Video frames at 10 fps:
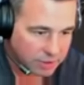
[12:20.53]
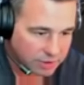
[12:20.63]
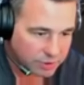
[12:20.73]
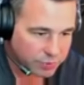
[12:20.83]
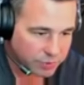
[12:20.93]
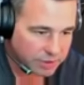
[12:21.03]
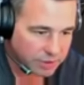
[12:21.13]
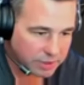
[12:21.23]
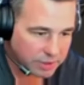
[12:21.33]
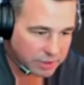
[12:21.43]
This one,
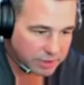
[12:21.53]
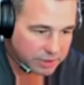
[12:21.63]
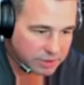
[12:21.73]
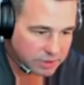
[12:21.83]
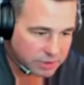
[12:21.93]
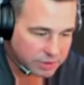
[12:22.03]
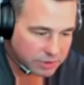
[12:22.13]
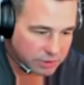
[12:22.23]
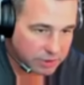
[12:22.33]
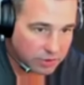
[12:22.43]
it just clicks
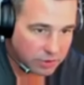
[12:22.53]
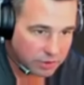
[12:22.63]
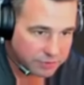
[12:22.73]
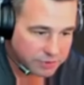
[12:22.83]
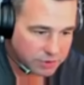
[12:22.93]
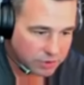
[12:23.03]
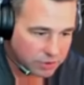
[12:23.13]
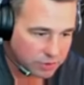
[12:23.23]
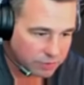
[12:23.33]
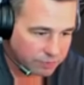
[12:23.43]
on and off,
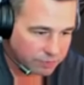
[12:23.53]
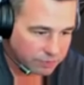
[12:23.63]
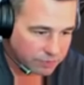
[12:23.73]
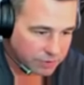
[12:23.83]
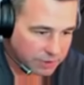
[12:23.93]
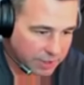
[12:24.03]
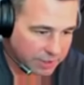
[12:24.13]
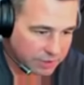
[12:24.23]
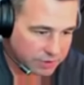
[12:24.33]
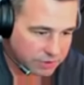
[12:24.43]
so I
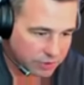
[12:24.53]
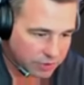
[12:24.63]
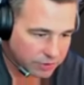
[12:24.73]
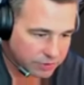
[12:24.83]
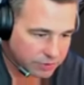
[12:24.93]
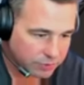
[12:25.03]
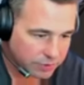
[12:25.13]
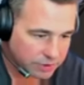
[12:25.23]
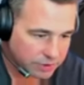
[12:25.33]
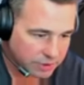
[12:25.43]
guess it's harder to
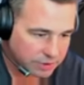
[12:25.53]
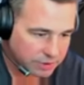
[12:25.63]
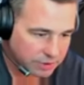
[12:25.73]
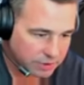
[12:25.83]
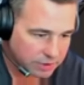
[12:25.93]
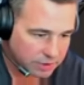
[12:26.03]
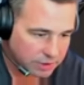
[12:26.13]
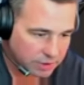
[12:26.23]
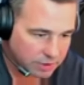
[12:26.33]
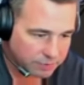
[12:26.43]
adjust.
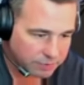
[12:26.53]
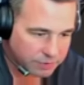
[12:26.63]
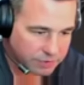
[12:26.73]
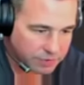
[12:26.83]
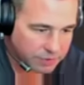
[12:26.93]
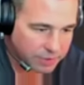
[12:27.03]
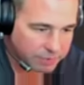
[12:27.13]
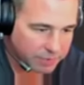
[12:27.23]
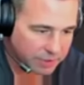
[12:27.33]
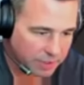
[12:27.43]
So that
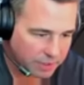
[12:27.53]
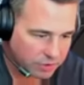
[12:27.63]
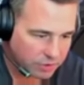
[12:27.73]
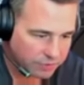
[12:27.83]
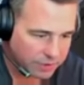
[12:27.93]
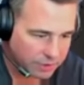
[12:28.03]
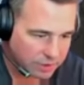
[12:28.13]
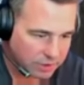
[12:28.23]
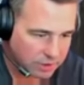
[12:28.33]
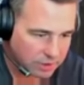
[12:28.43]
might, I don't know if they
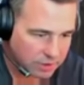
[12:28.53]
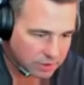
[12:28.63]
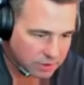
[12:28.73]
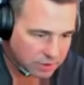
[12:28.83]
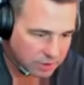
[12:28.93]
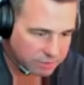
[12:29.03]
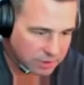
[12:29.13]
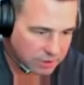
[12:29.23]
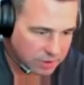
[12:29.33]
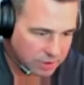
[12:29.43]
need to
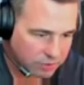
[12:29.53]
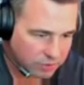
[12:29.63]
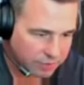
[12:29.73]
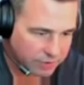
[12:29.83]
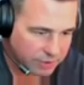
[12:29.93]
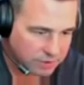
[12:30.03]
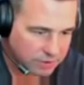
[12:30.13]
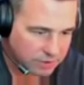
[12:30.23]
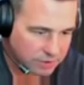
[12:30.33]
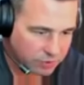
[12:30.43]
update that or if that's
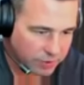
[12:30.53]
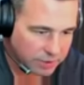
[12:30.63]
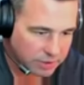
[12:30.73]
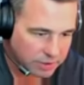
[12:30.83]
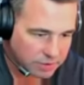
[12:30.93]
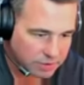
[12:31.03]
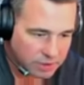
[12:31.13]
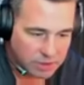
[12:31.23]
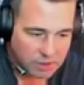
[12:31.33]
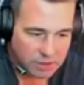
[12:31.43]
just the way it is.
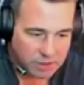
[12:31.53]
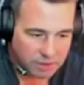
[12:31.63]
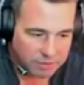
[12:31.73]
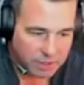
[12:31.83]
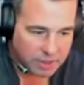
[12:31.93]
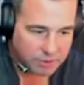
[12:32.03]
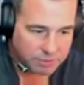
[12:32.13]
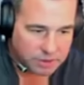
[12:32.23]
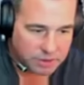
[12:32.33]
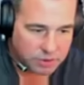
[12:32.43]
I'm not
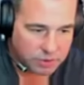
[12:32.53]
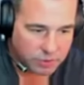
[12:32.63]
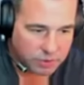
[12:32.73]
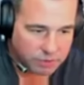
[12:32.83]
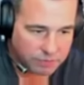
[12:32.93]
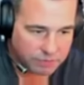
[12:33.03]
100% sure.